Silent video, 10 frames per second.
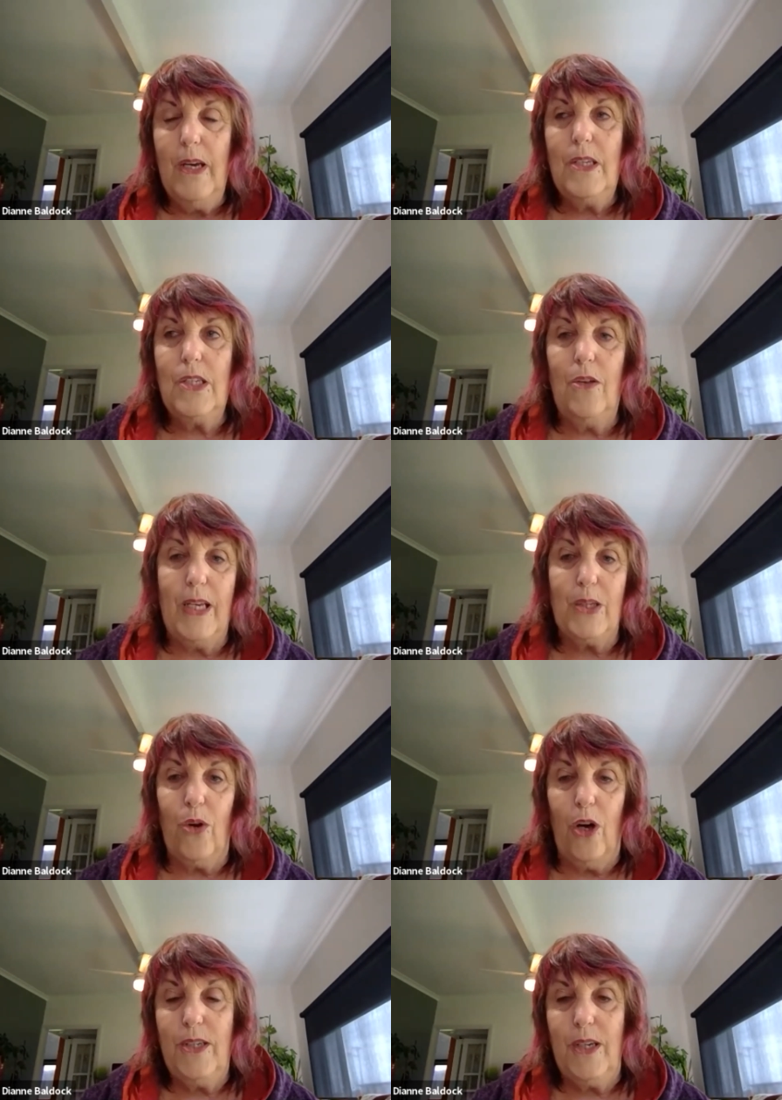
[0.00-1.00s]
So that's
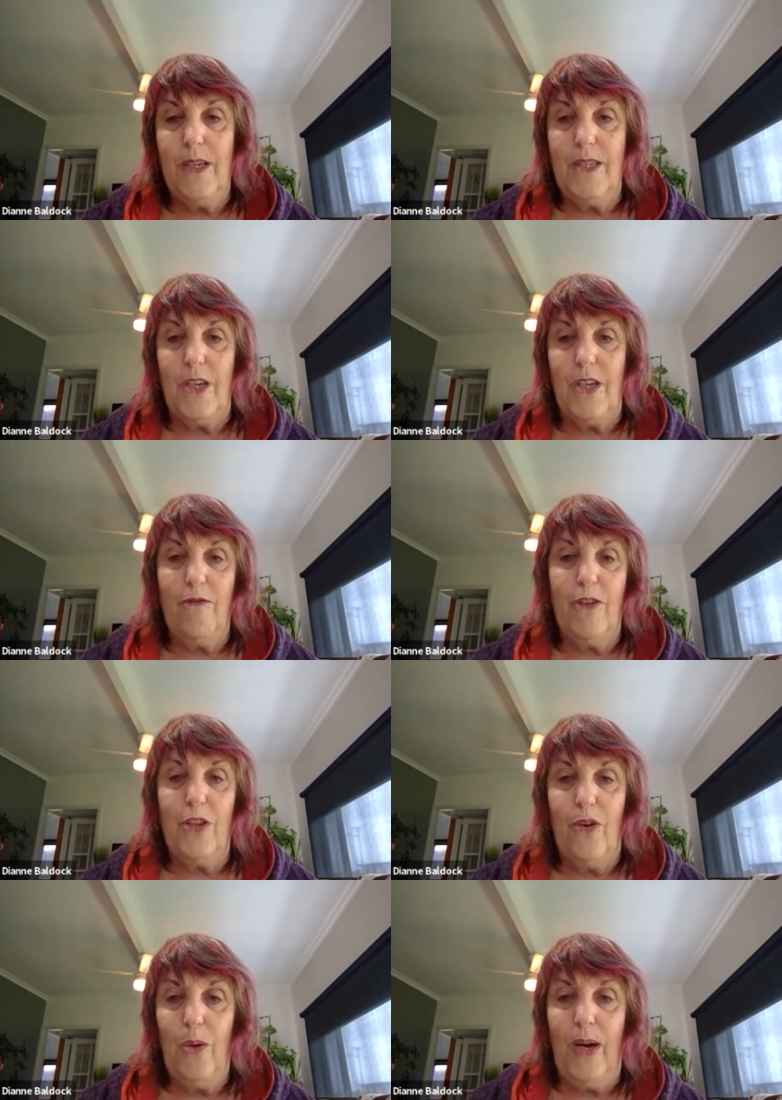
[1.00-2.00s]
what I did. So for
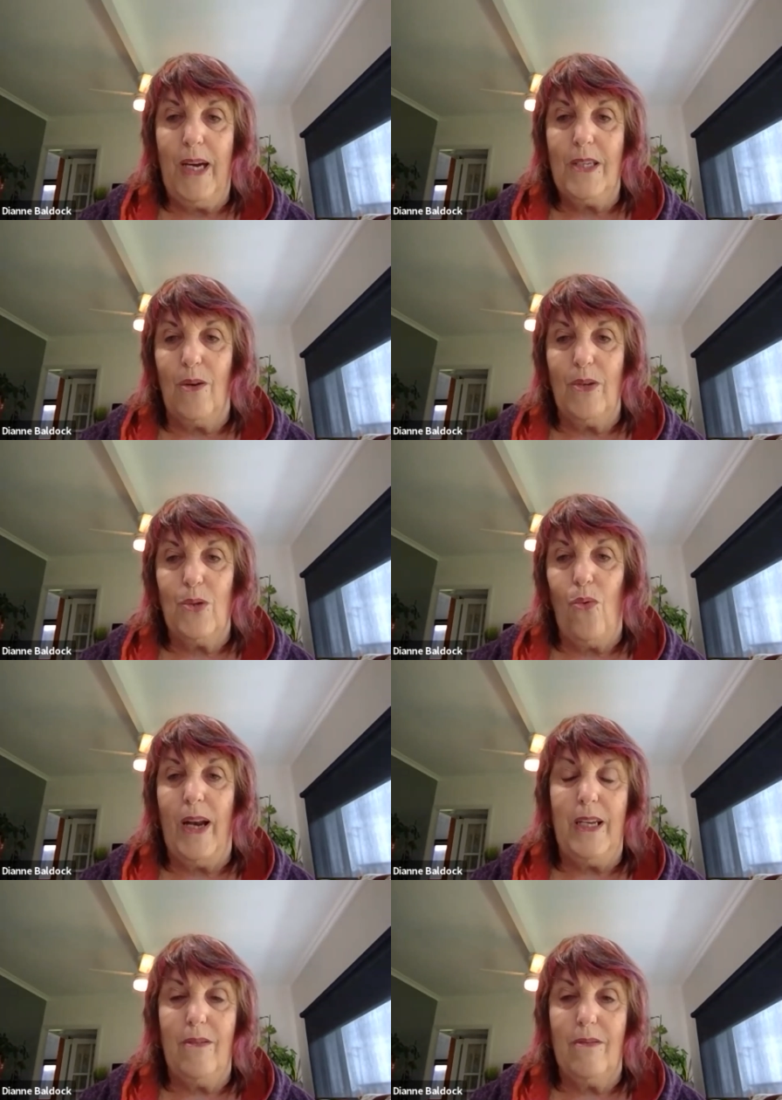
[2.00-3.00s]
3 weeks, I was
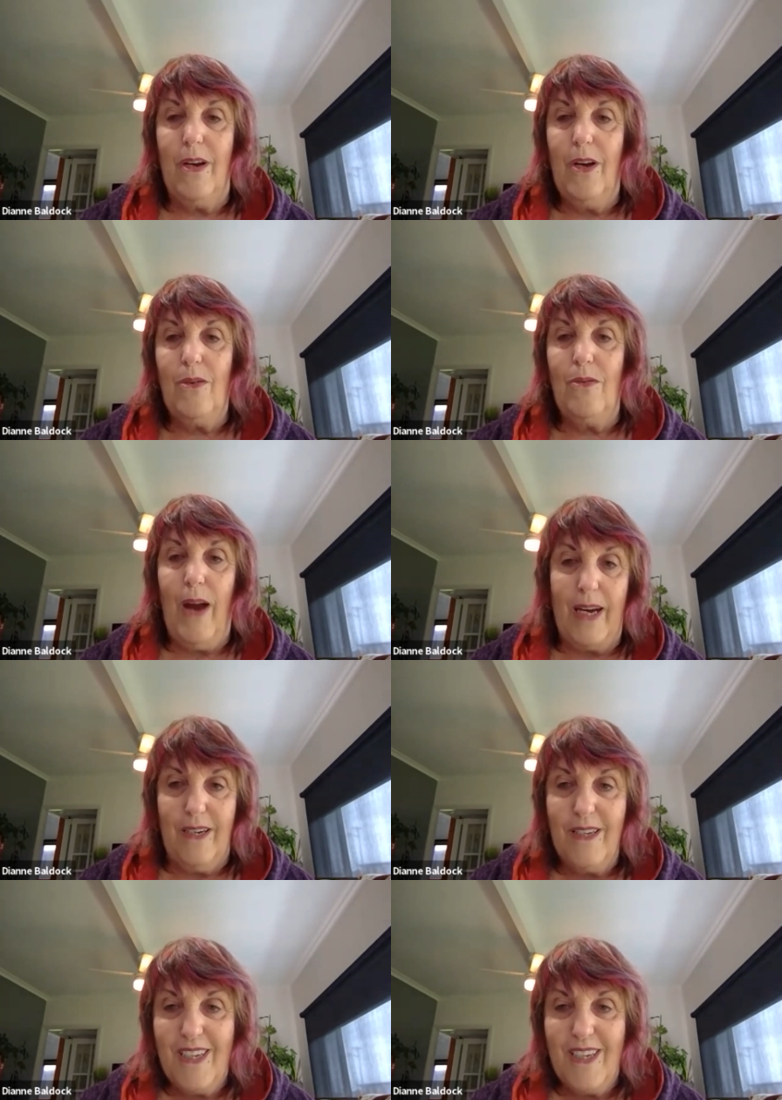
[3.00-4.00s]
running
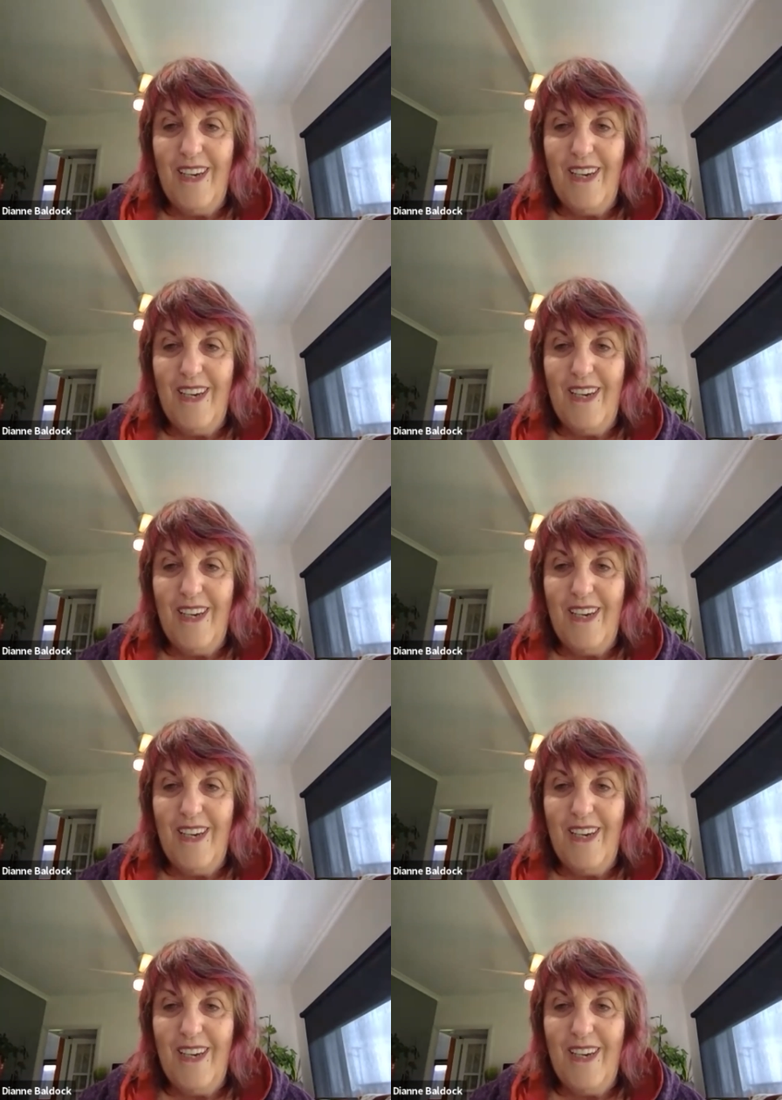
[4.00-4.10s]
ragged,